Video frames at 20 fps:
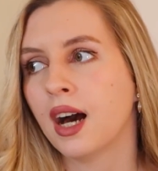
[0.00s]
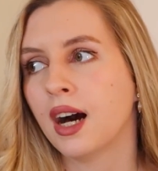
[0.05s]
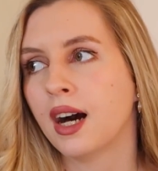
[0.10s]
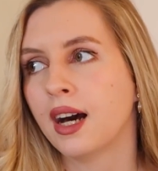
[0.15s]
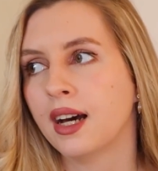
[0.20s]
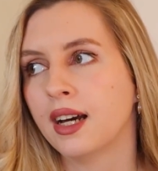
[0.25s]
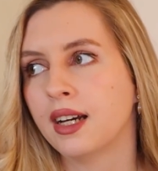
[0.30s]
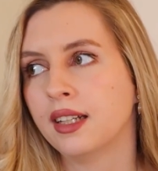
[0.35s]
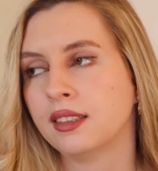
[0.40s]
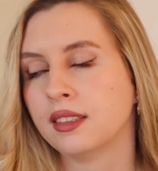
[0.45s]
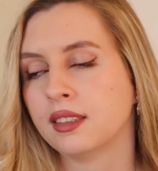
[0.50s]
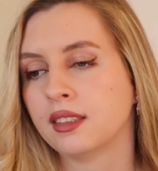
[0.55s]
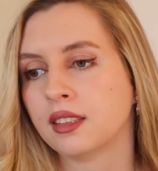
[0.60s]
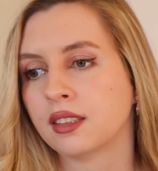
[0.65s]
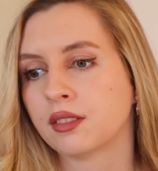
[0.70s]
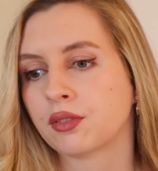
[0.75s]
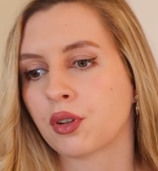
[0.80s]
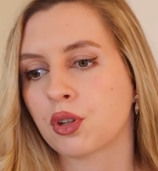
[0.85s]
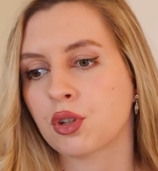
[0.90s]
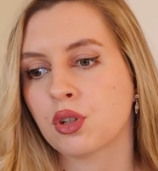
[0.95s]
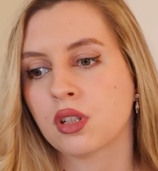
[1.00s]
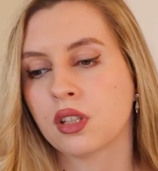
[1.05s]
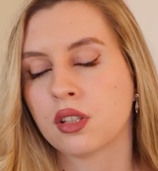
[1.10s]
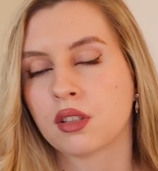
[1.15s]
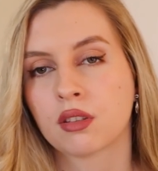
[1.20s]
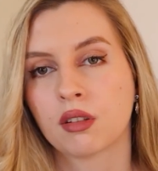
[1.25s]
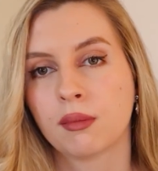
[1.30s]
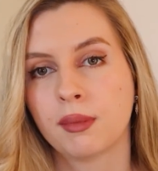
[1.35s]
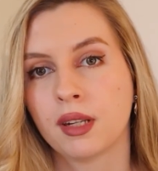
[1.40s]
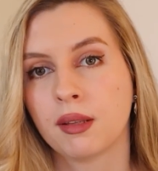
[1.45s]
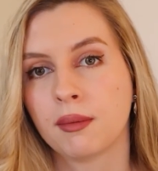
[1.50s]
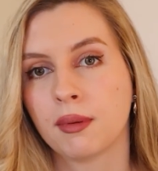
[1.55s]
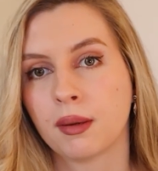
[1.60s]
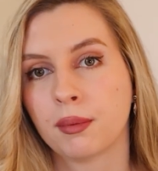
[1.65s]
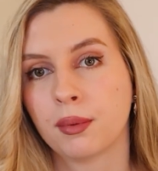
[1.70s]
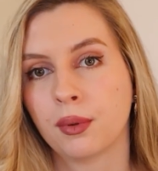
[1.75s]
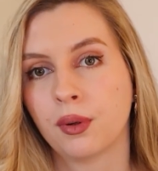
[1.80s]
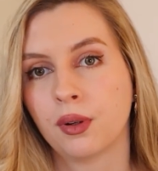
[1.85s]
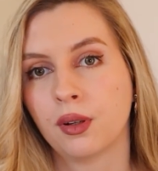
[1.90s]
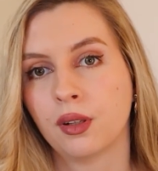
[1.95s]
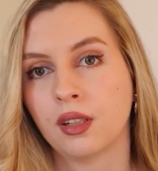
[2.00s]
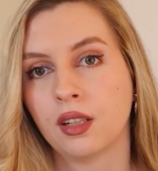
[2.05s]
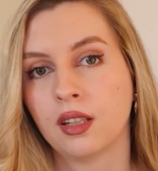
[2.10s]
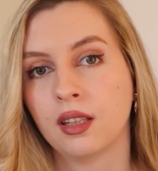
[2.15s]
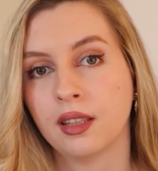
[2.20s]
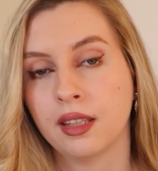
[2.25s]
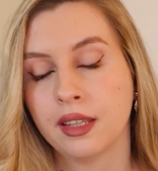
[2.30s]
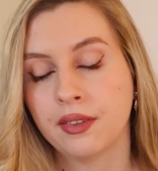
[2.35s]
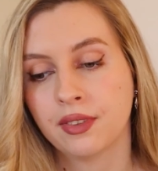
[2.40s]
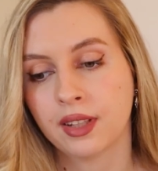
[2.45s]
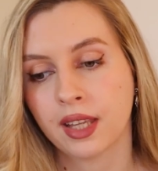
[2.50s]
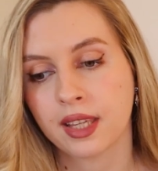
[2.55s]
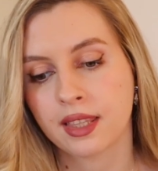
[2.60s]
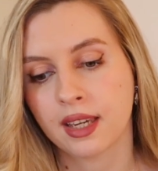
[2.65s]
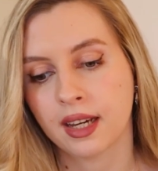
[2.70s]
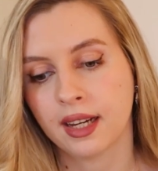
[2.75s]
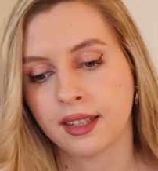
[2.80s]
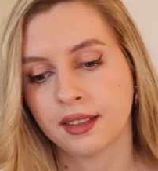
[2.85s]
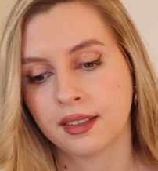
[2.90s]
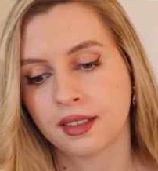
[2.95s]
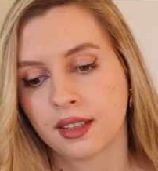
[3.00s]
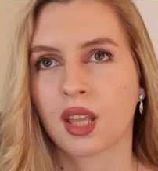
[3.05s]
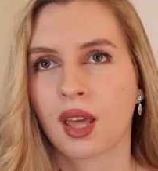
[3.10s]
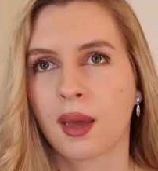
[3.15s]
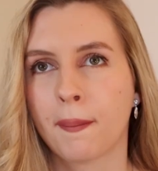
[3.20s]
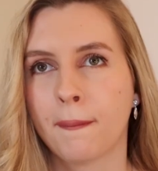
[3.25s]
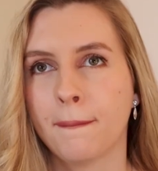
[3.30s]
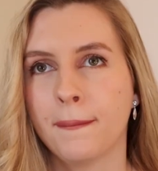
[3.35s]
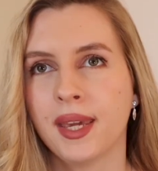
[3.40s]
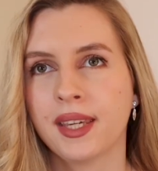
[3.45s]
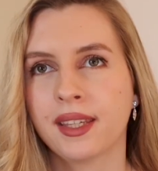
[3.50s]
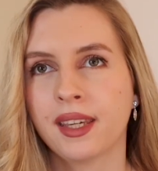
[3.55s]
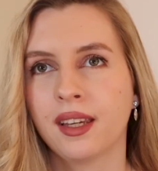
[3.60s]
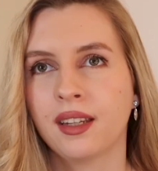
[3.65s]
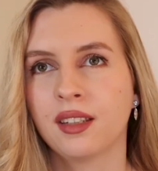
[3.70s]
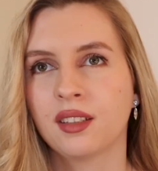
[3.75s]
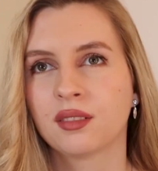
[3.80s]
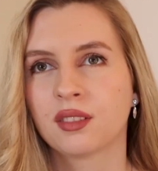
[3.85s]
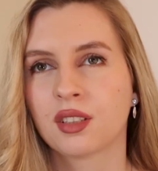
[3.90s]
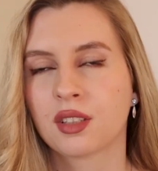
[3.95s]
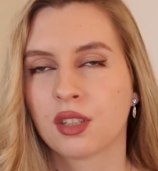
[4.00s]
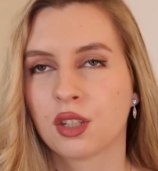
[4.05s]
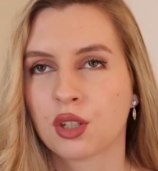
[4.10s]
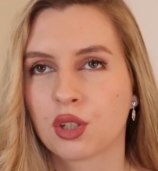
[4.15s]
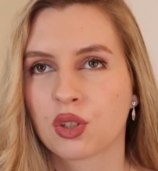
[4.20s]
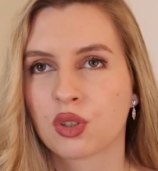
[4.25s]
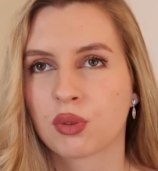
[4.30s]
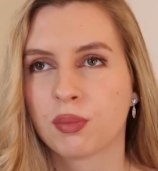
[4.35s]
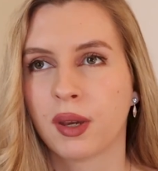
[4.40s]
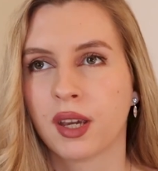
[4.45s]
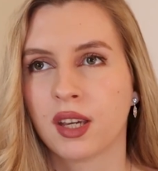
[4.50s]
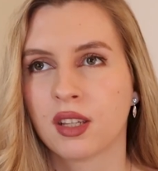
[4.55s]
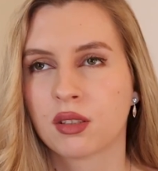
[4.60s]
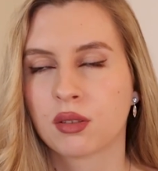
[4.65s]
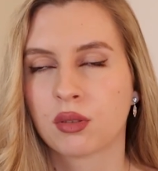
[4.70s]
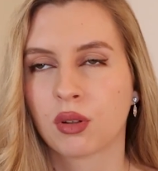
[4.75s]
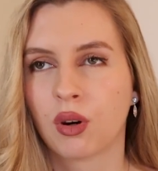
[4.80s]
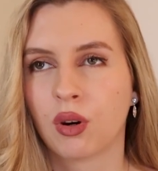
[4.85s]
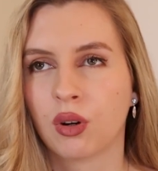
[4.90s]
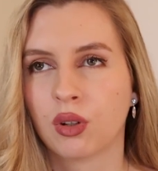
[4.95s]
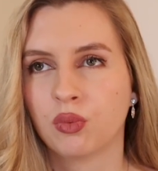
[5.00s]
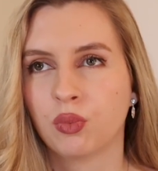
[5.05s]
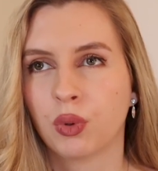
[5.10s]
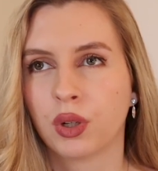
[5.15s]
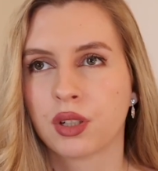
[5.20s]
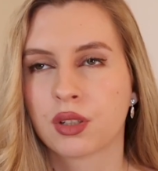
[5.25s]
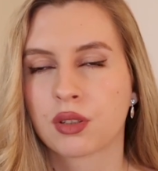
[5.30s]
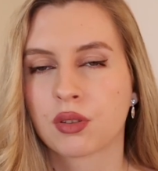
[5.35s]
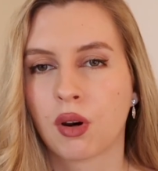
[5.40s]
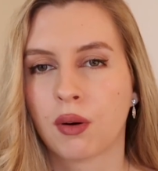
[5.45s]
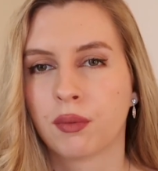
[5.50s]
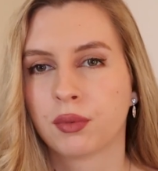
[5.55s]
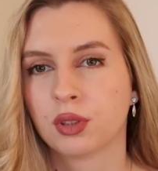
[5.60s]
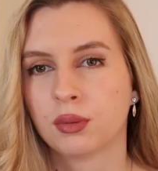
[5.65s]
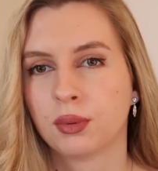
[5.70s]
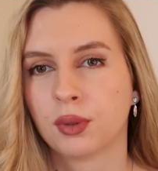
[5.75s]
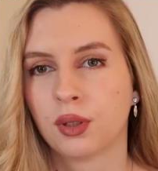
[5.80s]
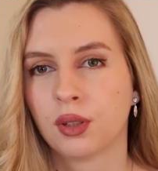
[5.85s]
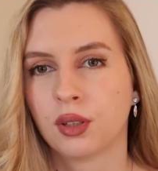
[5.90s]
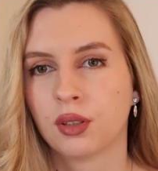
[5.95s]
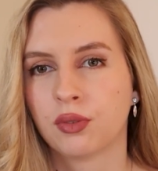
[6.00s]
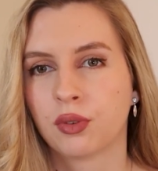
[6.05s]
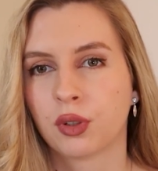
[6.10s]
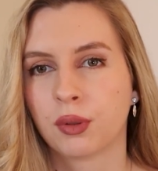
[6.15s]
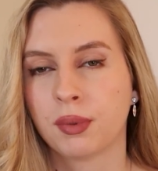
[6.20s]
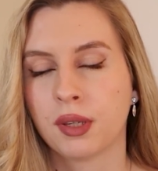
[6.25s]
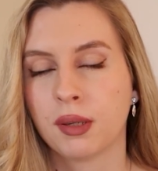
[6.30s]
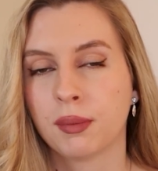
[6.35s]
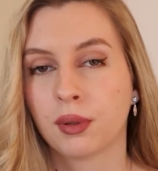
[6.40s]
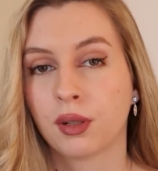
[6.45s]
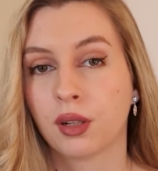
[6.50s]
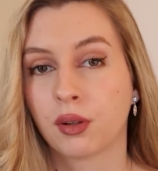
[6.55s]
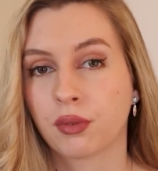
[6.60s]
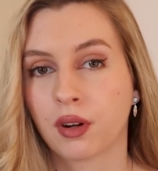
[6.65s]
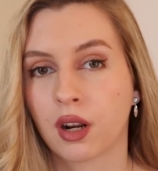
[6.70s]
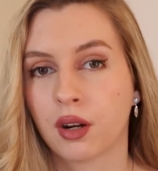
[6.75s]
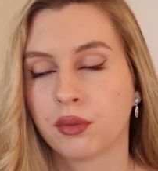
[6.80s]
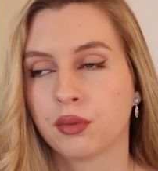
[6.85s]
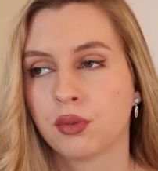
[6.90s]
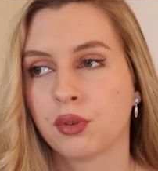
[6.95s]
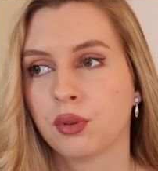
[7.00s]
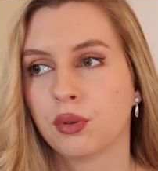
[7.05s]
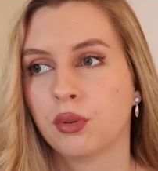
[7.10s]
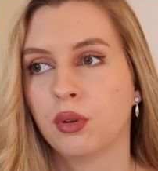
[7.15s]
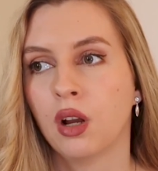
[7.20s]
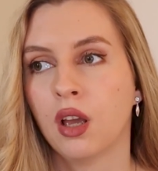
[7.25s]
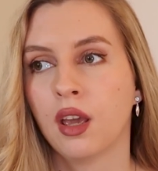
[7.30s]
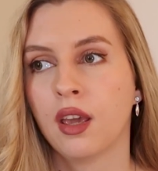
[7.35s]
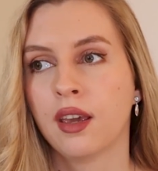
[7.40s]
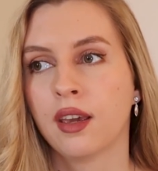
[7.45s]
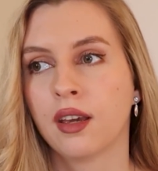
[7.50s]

And unfortunately, so many people live like that, making decisions based on what is comfortable for people around you,